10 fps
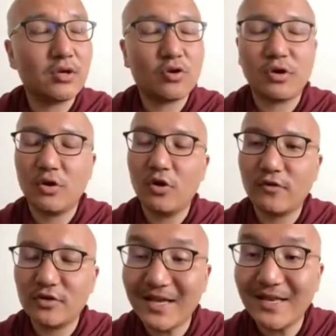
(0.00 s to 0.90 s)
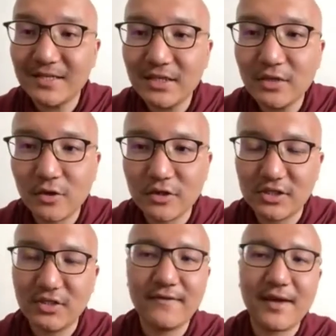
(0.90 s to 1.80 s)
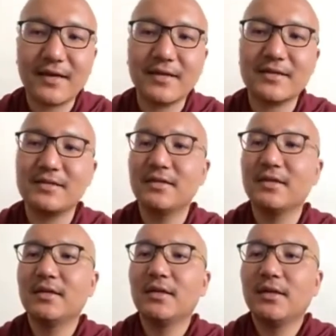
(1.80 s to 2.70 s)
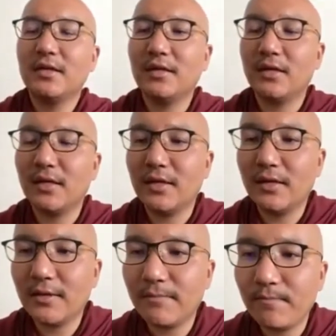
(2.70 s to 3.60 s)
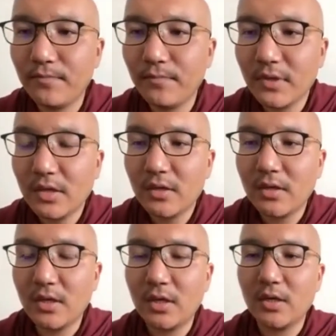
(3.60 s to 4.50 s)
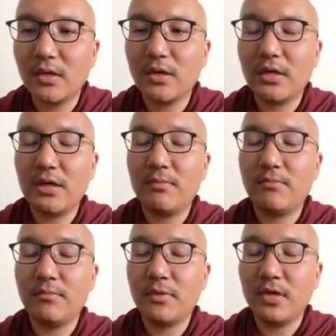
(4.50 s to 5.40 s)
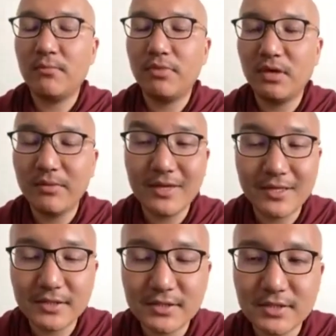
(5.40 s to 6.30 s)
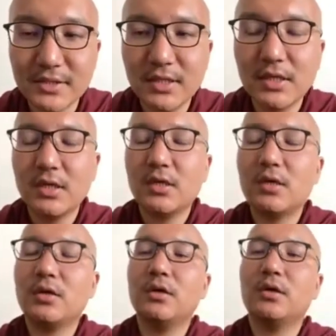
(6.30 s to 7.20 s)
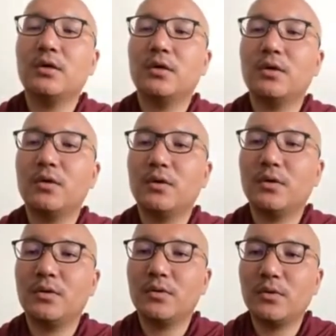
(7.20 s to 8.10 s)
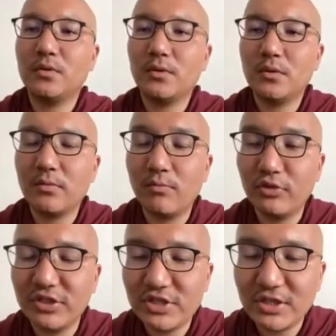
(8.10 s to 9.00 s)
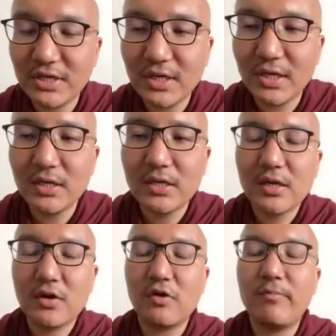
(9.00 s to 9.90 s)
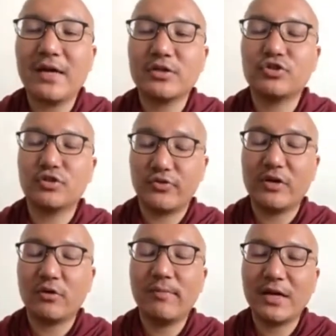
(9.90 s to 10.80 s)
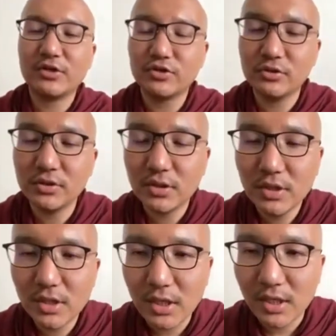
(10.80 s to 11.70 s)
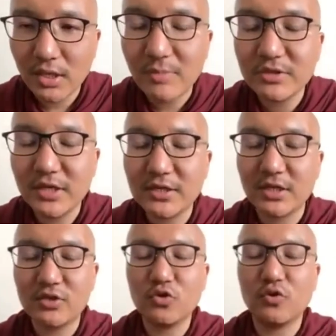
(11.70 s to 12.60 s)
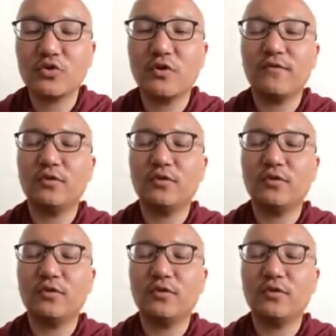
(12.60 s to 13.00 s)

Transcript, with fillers: law of causality, cause and effects, um, uh, Im impermanence, uh, bodhicitta, compassion, great compassion, and emptiness, and so on and so forth.